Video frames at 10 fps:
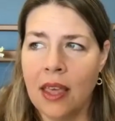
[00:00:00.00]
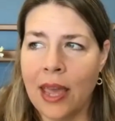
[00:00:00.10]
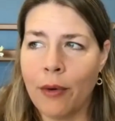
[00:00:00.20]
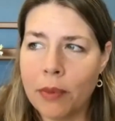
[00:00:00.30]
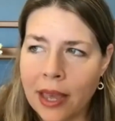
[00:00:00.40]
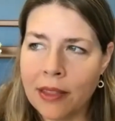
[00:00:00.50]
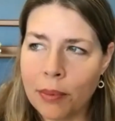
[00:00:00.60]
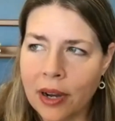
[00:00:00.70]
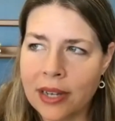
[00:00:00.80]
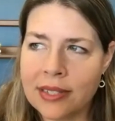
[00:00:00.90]
And we began the
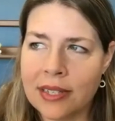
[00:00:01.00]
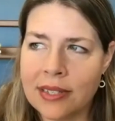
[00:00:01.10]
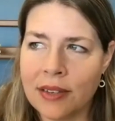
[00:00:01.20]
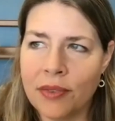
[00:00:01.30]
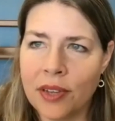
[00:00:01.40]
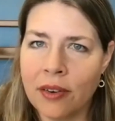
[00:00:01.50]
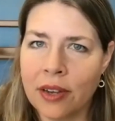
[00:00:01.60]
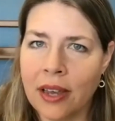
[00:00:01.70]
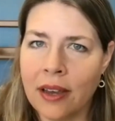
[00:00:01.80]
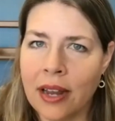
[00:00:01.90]
process of
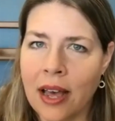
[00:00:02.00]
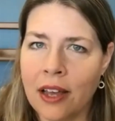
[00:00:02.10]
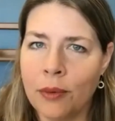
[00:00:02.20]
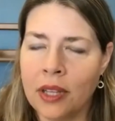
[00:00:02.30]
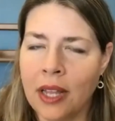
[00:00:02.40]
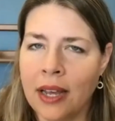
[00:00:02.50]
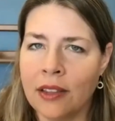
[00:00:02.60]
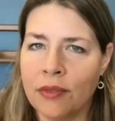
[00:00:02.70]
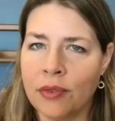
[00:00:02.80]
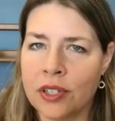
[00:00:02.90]
figuring out how to
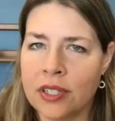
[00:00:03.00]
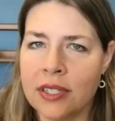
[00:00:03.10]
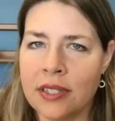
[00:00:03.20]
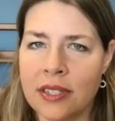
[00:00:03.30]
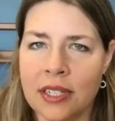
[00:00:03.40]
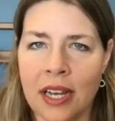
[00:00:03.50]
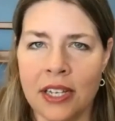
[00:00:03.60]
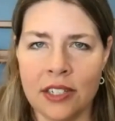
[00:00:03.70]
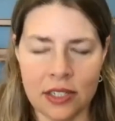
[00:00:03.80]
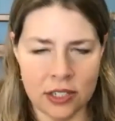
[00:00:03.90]
align the forces, to
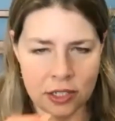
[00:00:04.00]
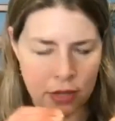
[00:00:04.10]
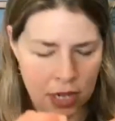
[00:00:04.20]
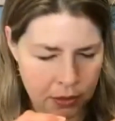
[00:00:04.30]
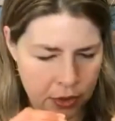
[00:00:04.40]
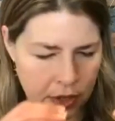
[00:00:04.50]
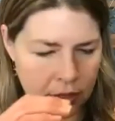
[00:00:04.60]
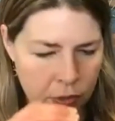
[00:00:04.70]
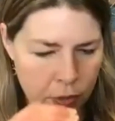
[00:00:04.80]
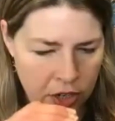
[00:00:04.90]
not just do, I'm doing
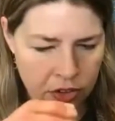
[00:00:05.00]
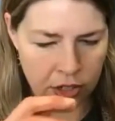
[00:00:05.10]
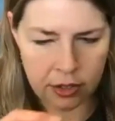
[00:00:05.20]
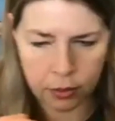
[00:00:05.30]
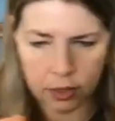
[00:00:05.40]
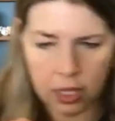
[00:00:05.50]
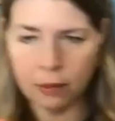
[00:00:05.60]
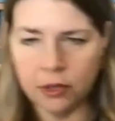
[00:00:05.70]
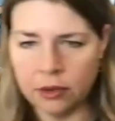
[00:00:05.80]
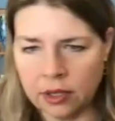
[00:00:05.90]
this project, well,
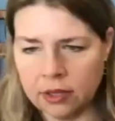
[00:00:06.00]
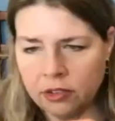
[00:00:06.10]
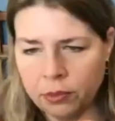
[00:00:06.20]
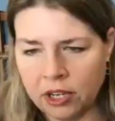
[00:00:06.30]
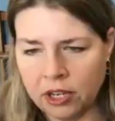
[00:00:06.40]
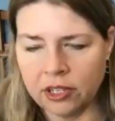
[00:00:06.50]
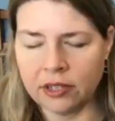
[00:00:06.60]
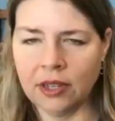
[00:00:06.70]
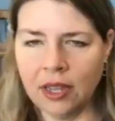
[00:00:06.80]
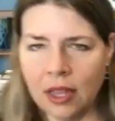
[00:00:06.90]
I'm doing this
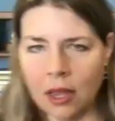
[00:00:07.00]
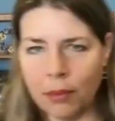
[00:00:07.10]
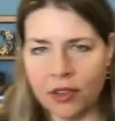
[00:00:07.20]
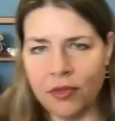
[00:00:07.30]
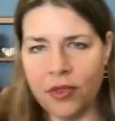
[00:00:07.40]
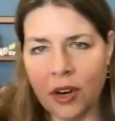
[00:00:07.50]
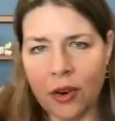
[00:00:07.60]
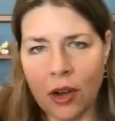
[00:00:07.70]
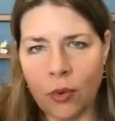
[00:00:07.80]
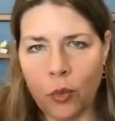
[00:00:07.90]
project, but to
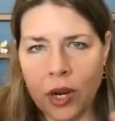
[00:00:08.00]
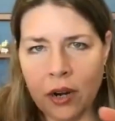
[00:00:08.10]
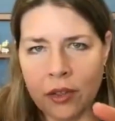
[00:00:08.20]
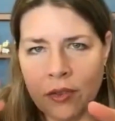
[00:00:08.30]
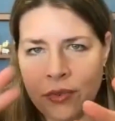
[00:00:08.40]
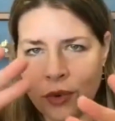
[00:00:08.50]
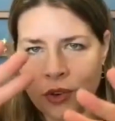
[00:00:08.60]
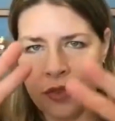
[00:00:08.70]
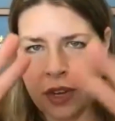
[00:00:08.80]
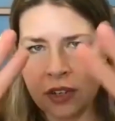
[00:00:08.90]
figure out where the
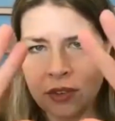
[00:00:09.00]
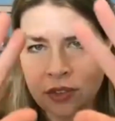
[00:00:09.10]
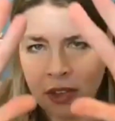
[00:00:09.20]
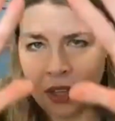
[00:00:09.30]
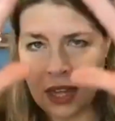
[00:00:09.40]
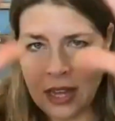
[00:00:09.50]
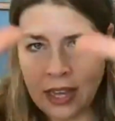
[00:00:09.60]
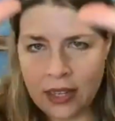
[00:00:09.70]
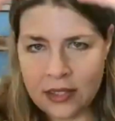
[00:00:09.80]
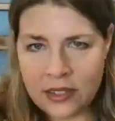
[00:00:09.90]
force vectors
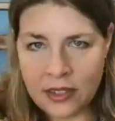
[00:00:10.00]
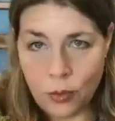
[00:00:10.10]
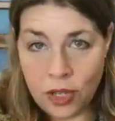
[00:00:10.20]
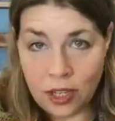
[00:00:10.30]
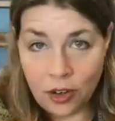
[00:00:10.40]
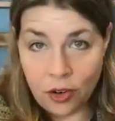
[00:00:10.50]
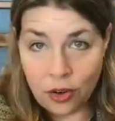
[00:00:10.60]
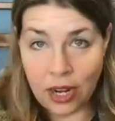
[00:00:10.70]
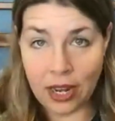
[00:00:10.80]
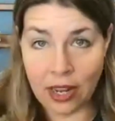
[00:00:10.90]
align so that we can
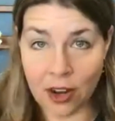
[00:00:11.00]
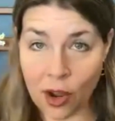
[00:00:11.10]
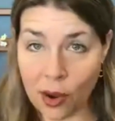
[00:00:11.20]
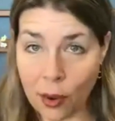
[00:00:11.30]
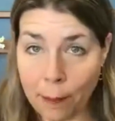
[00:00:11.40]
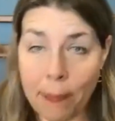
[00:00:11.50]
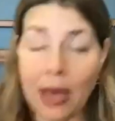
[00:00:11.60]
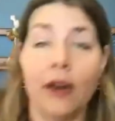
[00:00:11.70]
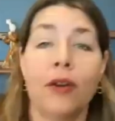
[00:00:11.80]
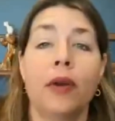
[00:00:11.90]
create
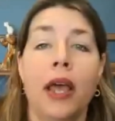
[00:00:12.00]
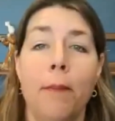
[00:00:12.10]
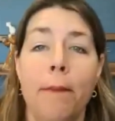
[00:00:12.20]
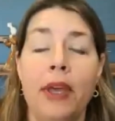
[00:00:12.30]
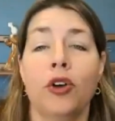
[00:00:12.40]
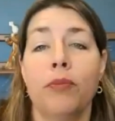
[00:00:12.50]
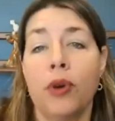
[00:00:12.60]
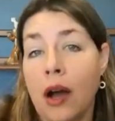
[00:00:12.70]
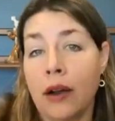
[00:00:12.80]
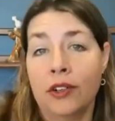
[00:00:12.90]
better and bigger
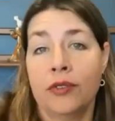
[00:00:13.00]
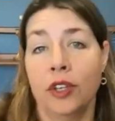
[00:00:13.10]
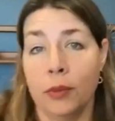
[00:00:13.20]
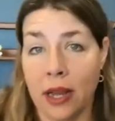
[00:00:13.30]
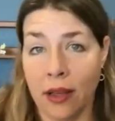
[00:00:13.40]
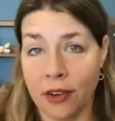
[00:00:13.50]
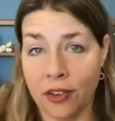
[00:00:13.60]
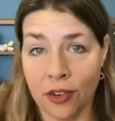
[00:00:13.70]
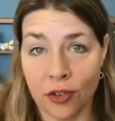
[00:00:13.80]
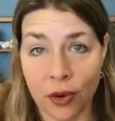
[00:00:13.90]
progress for human health in a
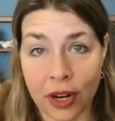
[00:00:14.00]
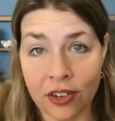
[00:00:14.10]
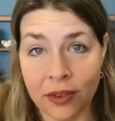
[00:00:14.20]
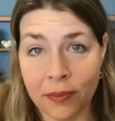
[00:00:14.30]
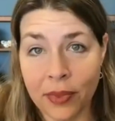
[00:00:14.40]
certain direction.